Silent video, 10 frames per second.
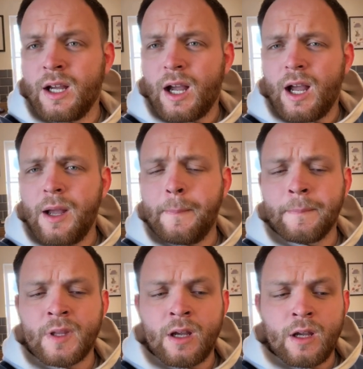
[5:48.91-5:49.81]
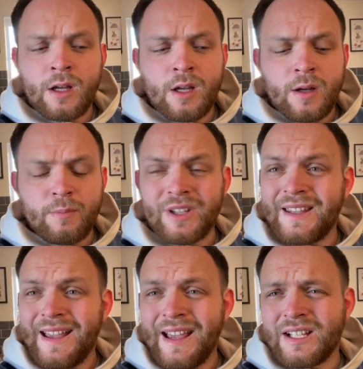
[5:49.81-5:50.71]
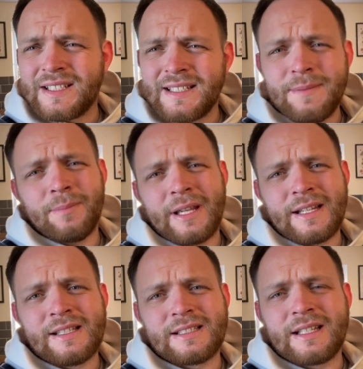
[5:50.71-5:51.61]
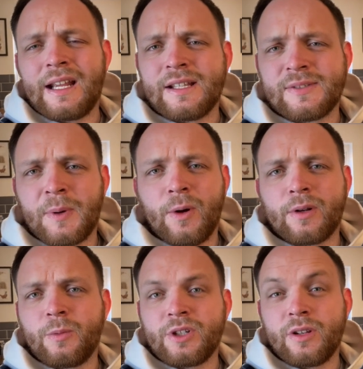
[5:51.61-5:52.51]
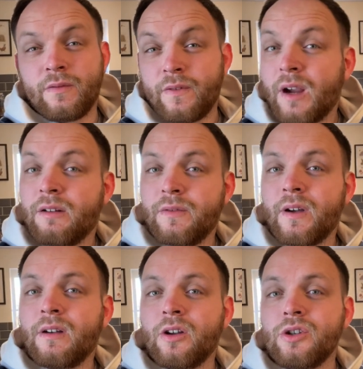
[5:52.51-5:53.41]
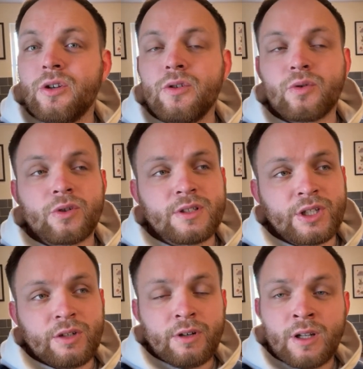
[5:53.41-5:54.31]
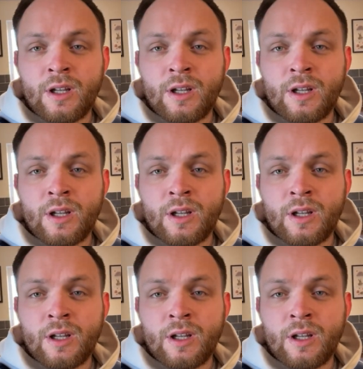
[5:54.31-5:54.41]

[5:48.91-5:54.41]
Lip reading: But yeah, slim pickings today in Spalding, which is very, very unusual considering